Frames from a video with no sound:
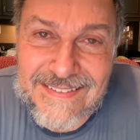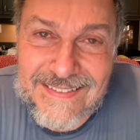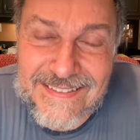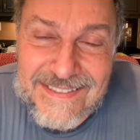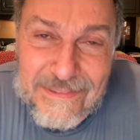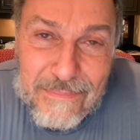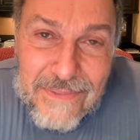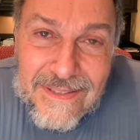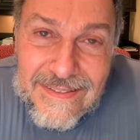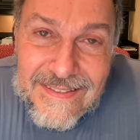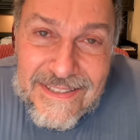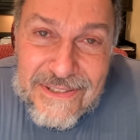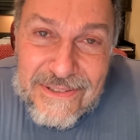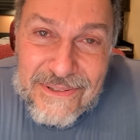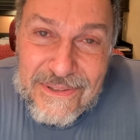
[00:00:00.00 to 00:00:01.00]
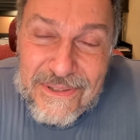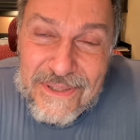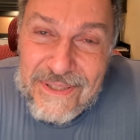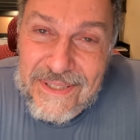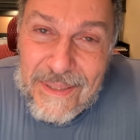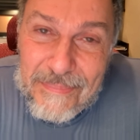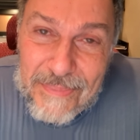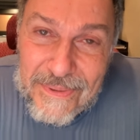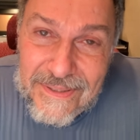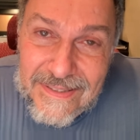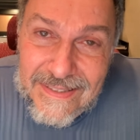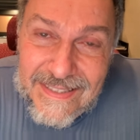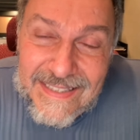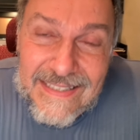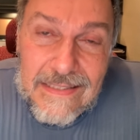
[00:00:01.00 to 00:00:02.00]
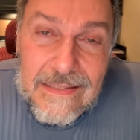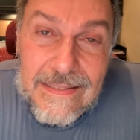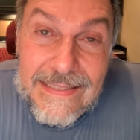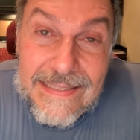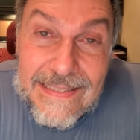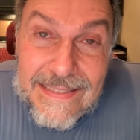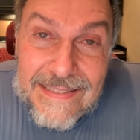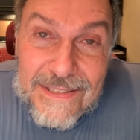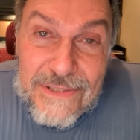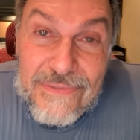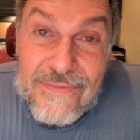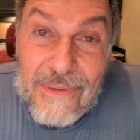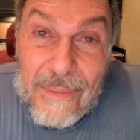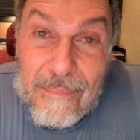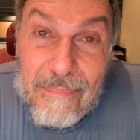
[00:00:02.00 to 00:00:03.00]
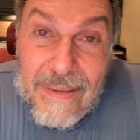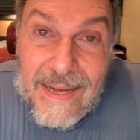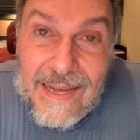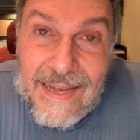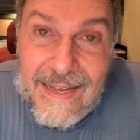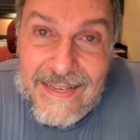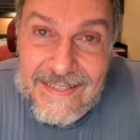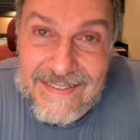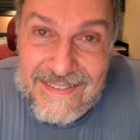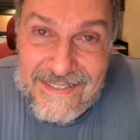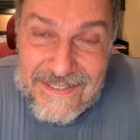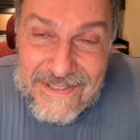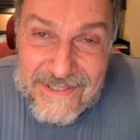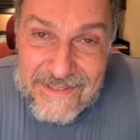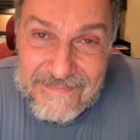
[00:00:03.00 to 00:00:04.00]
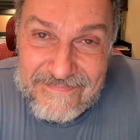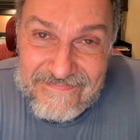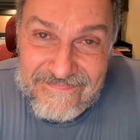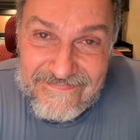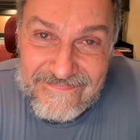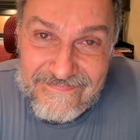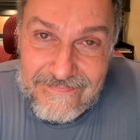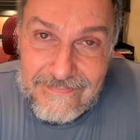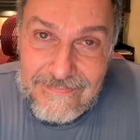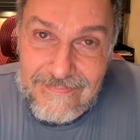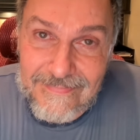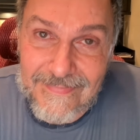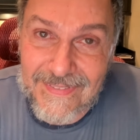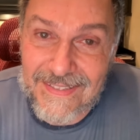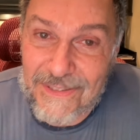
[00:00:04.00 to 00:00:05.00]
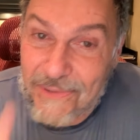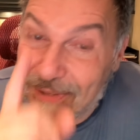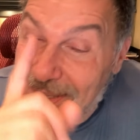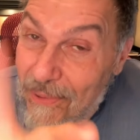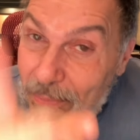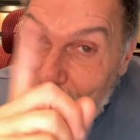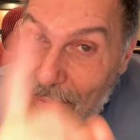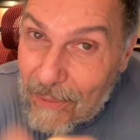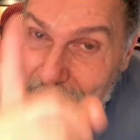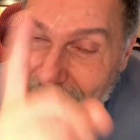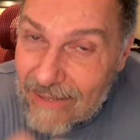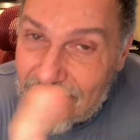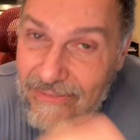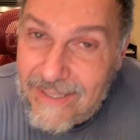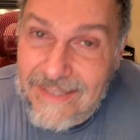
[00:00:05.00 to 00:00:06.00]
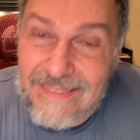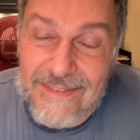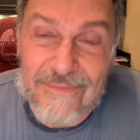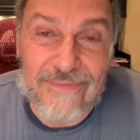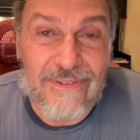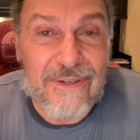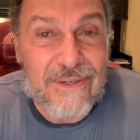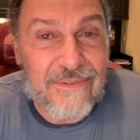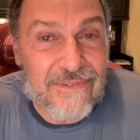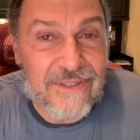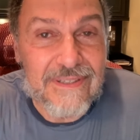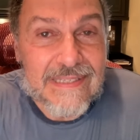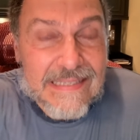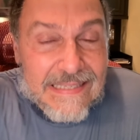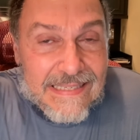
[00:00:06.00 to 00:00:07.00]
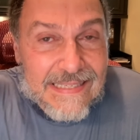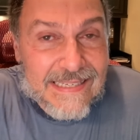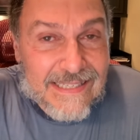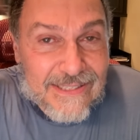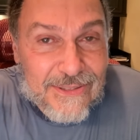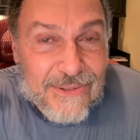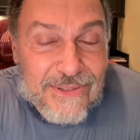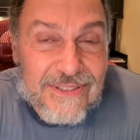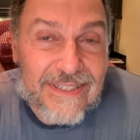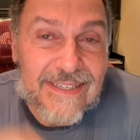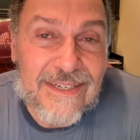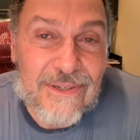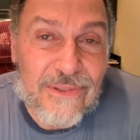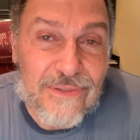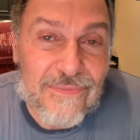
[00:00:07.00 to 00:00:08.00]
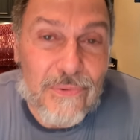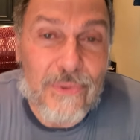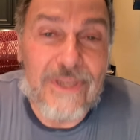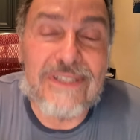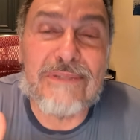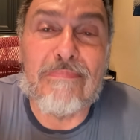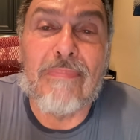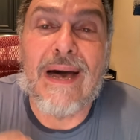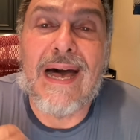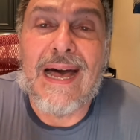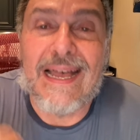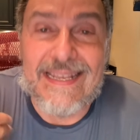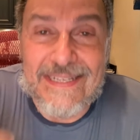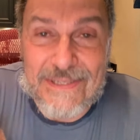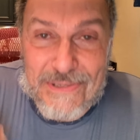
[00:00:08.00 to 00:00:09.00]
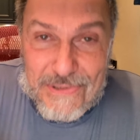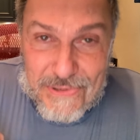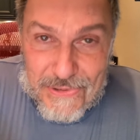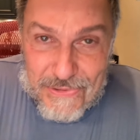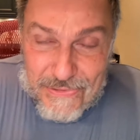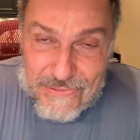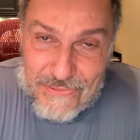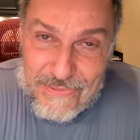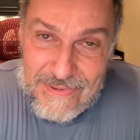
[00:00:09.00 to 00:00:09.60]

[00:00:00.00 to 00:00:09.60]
as a Middle Eastern shepherd, he leads from behind us. You got to walk by faith in front of you and learn to hear the voice behind you